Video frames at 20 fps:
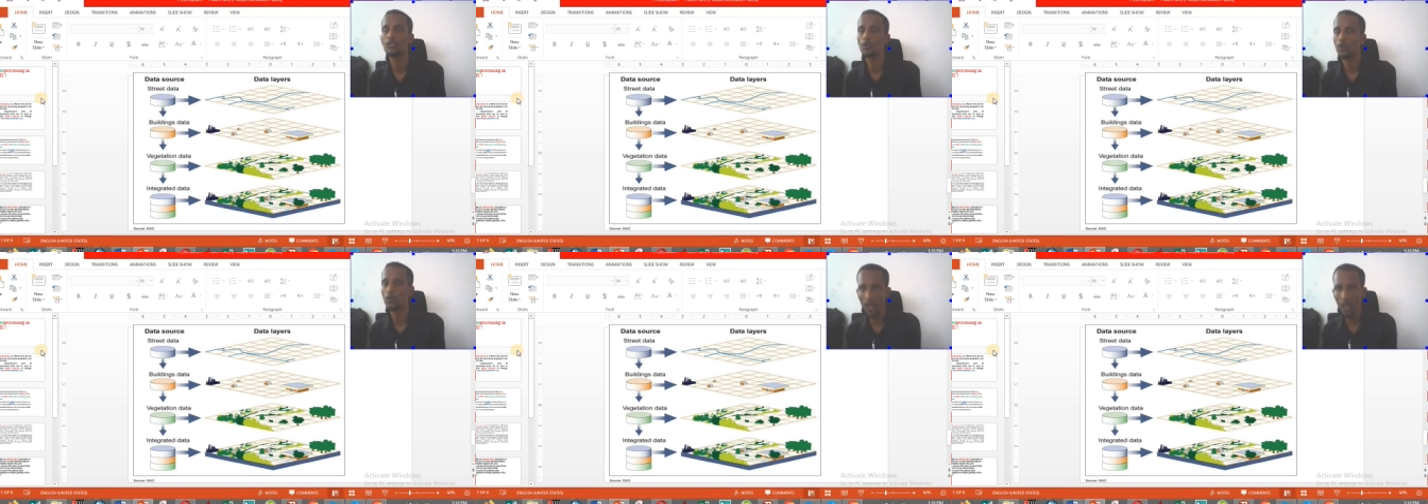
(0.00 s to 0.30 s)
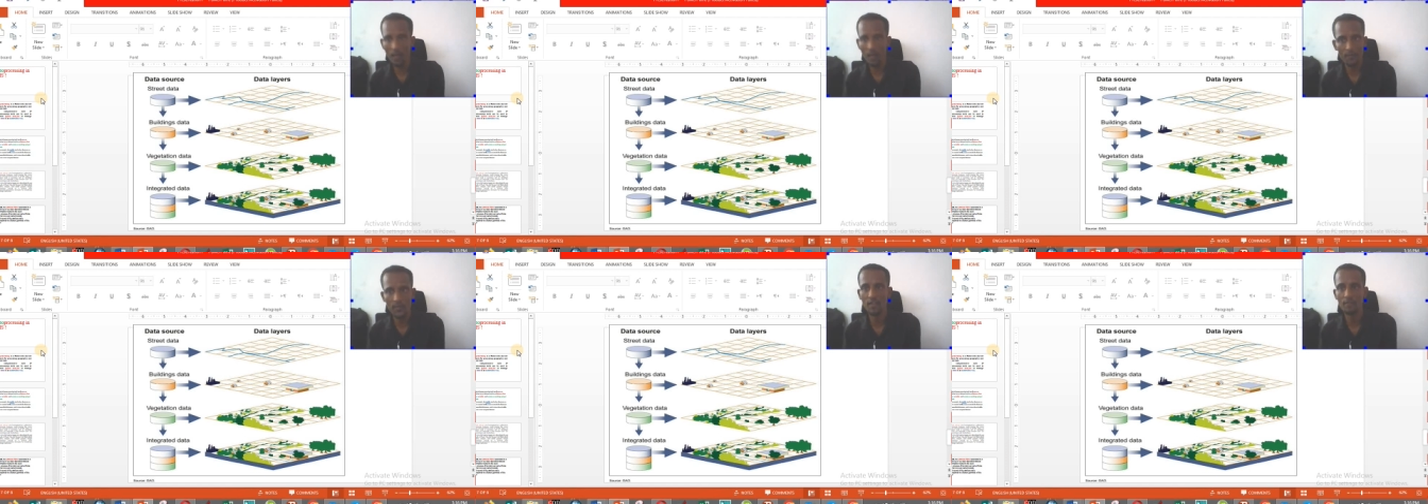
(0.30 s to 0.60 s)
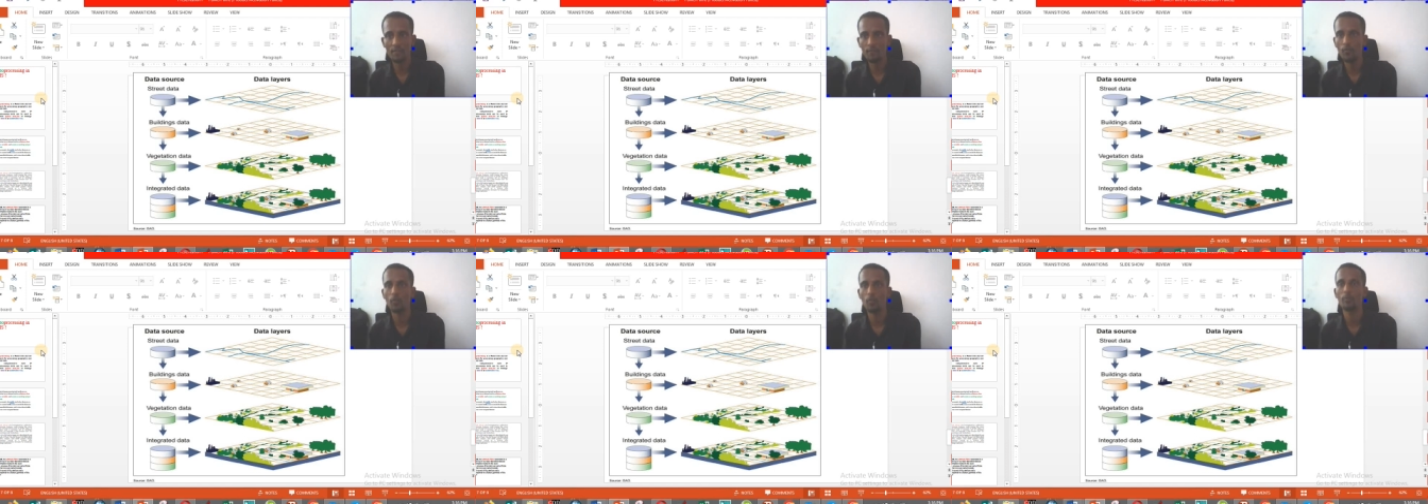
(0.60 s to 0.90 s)
geographic
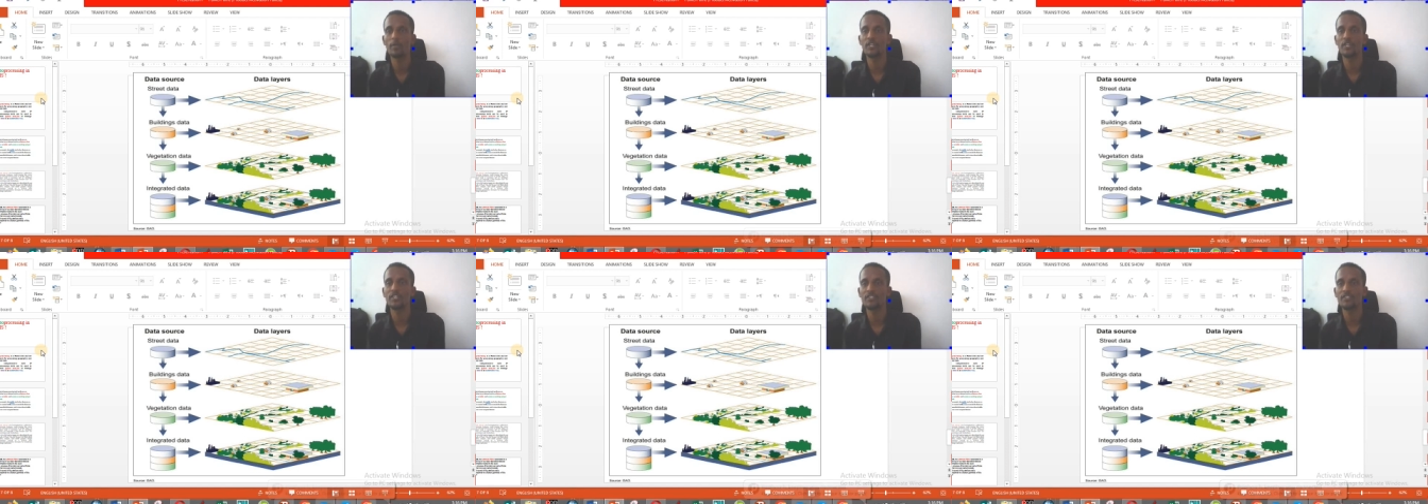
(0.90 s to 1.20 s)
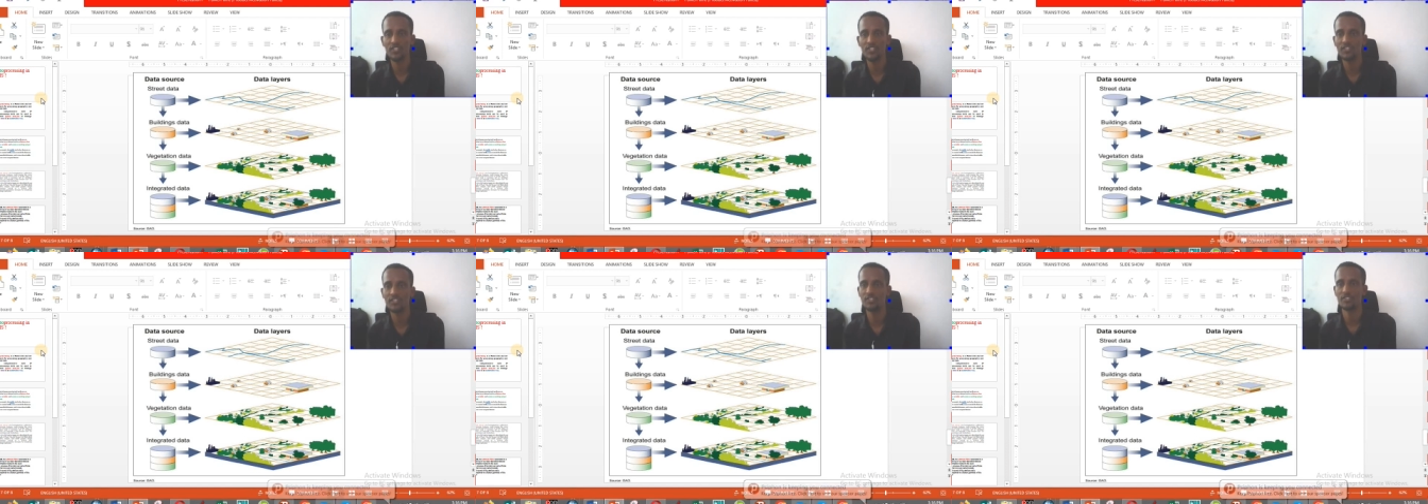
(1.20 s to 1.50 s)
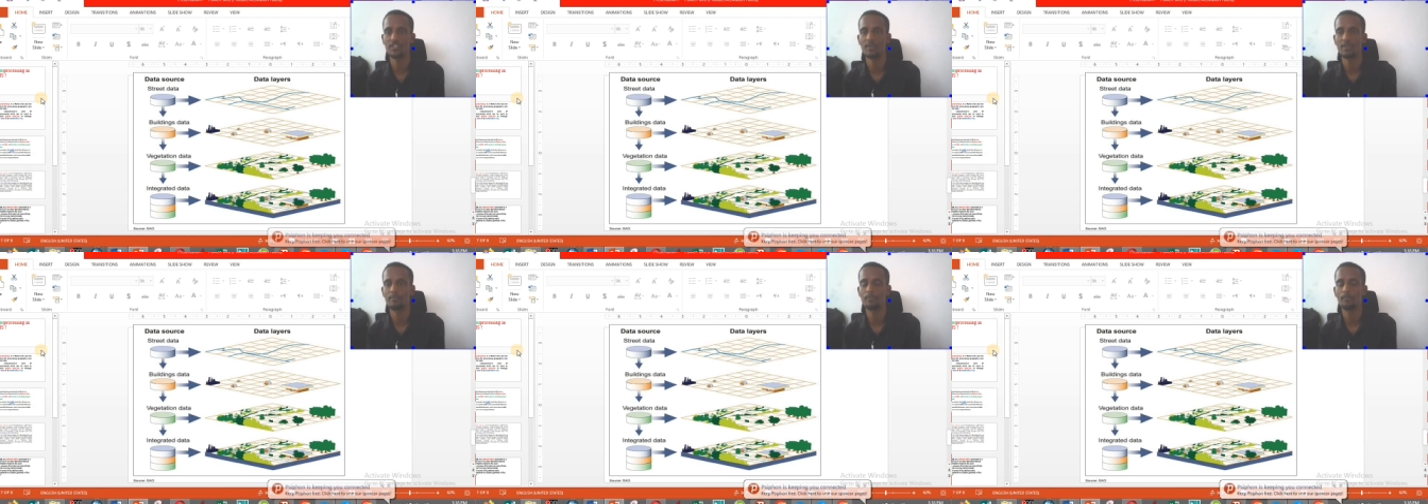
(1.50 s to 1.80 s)
information
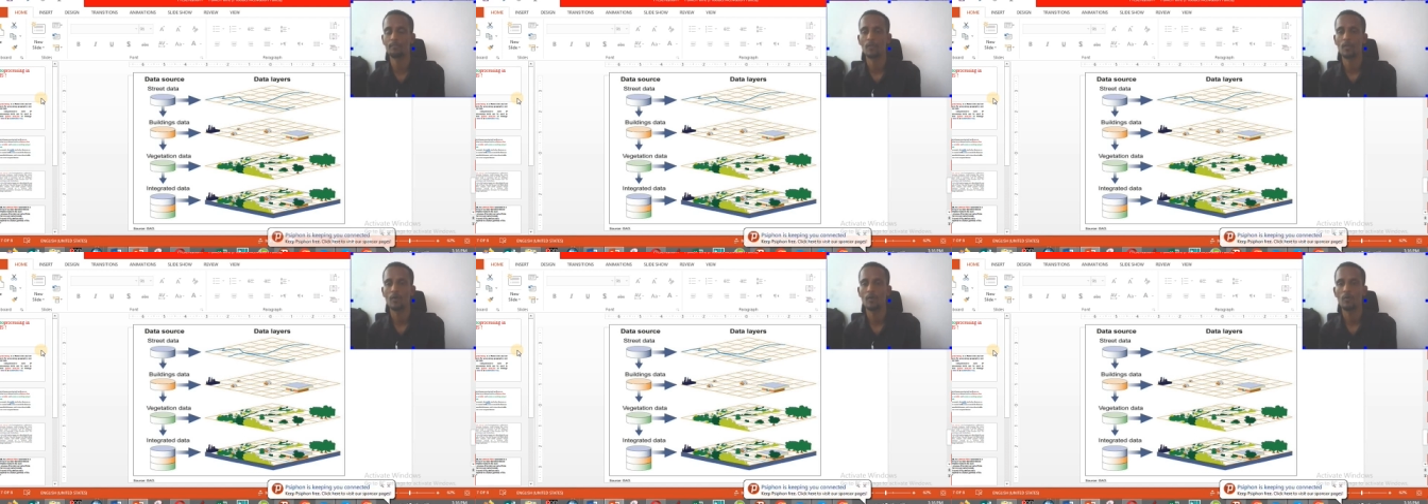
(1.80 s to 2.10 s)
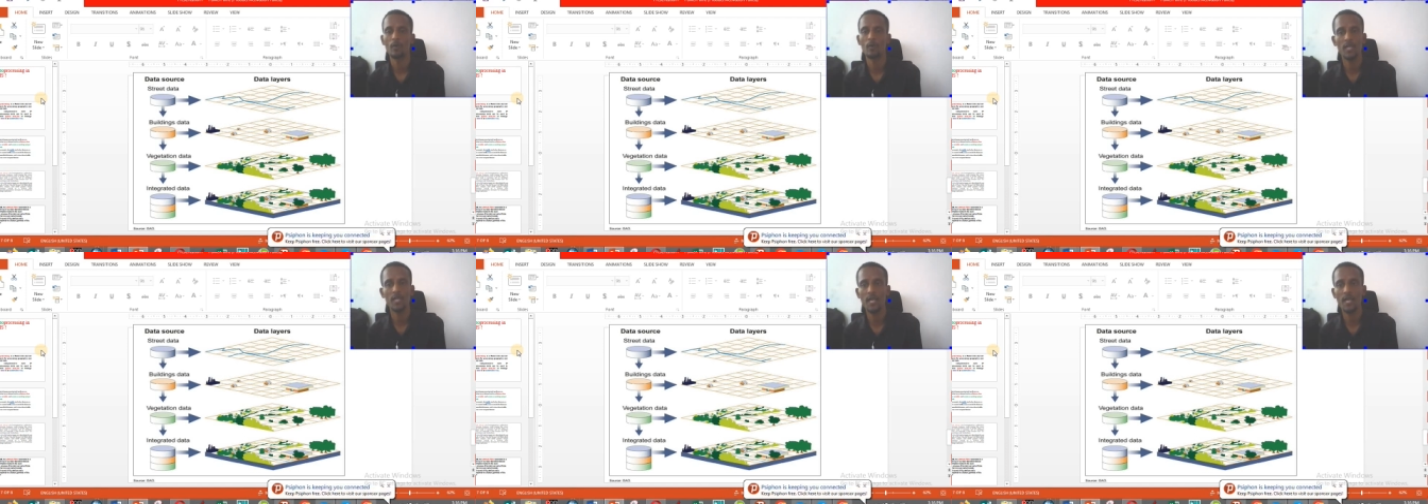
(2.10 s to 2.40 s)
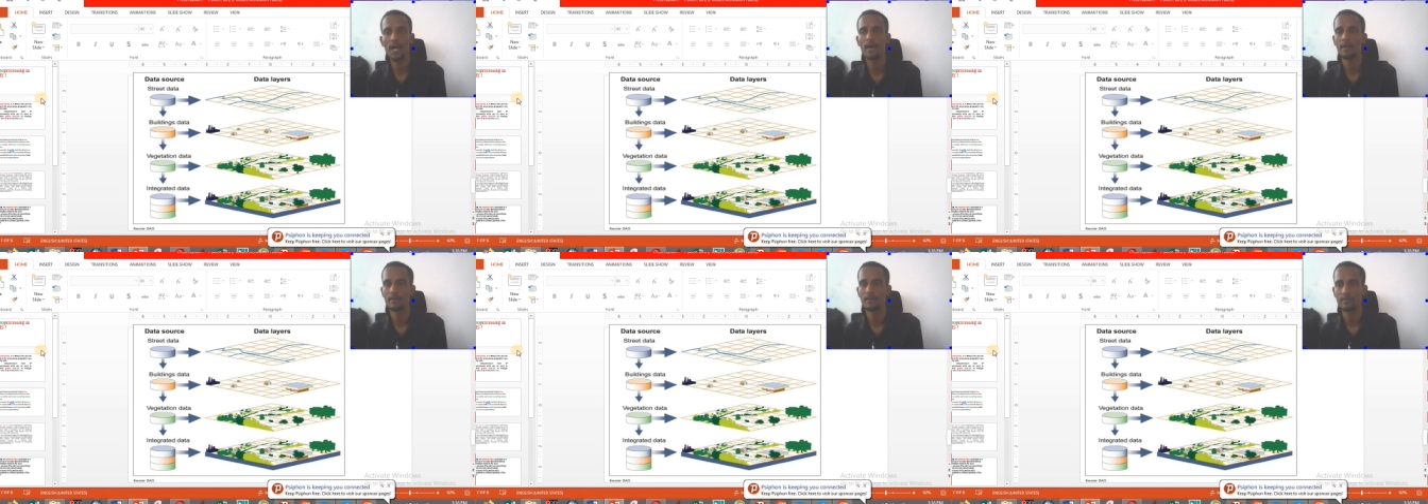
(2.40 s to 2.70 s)
system? What they
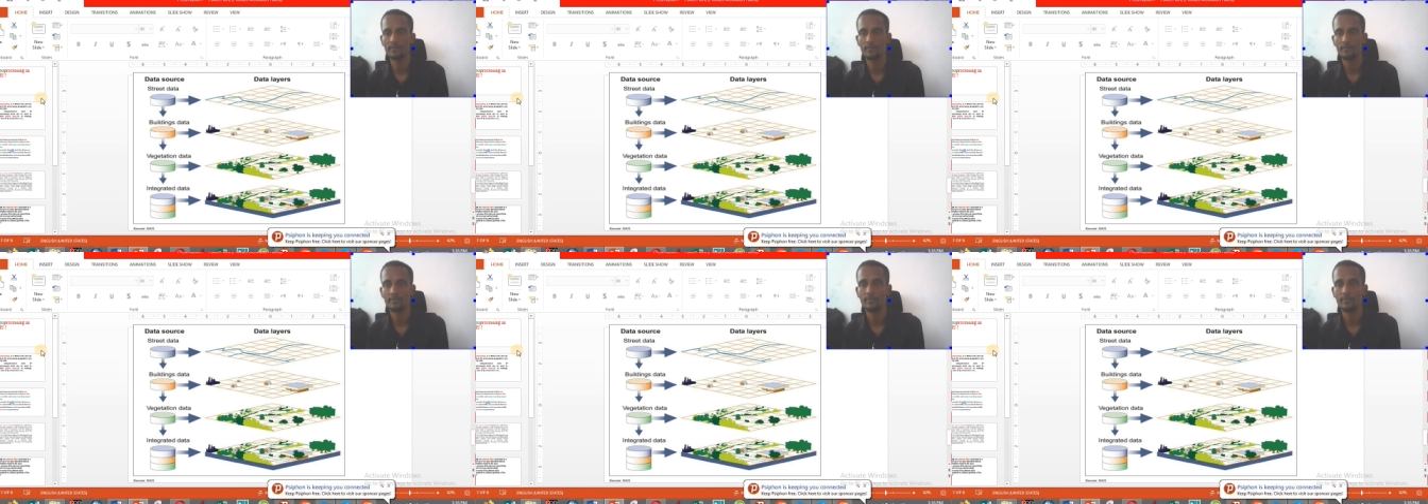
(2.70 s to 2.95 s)
are?